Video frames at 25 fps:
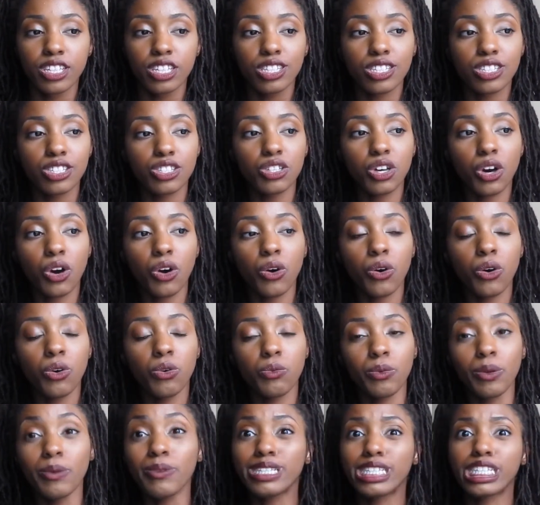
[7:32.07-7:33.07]
So
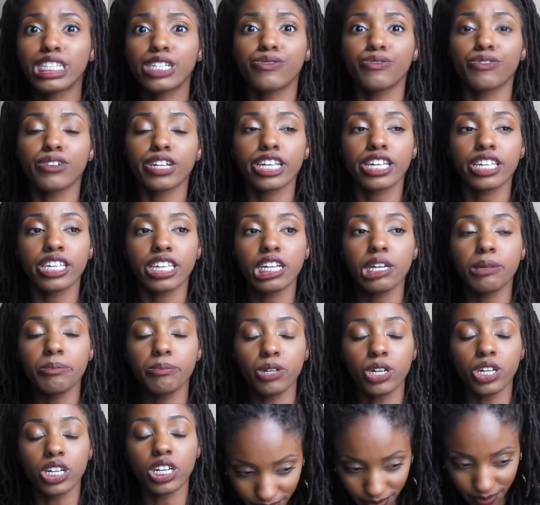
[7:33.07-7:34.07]
we was in the freaking
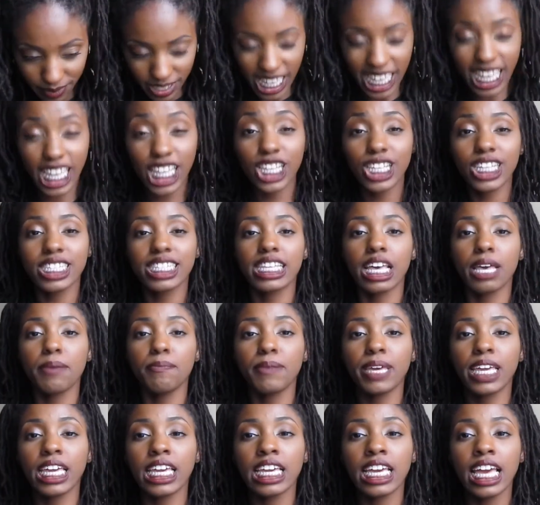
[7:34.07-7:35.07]
yearbook. He looked at
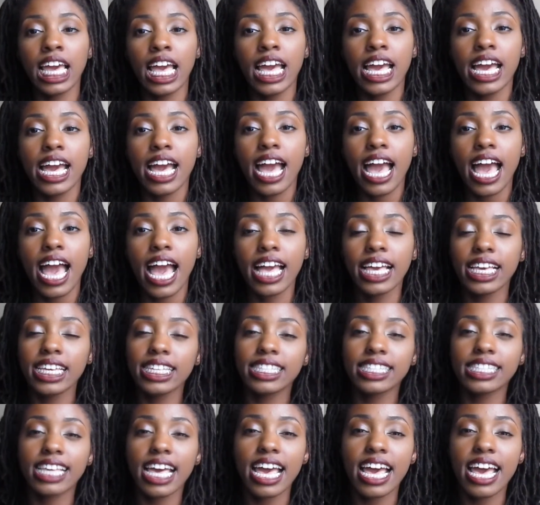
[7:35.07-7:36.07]
me, and
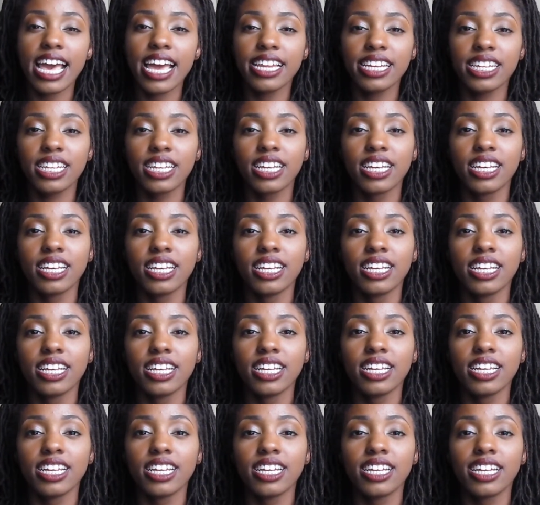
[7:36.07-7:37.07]
he said,
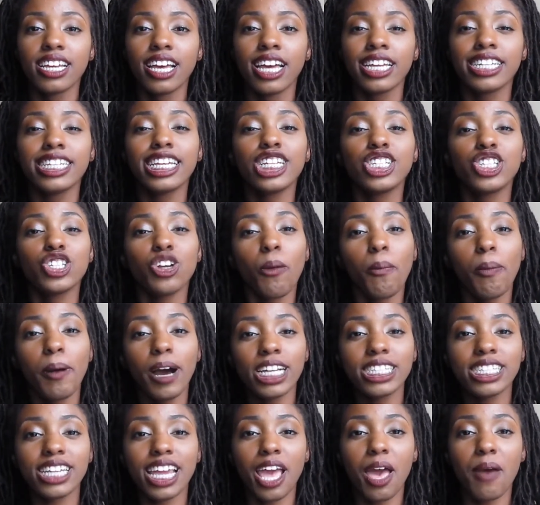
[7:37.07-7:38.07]
did you
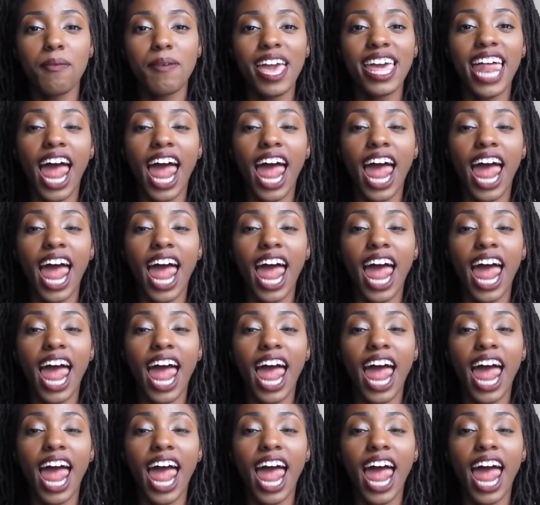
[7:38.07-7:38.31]
push him?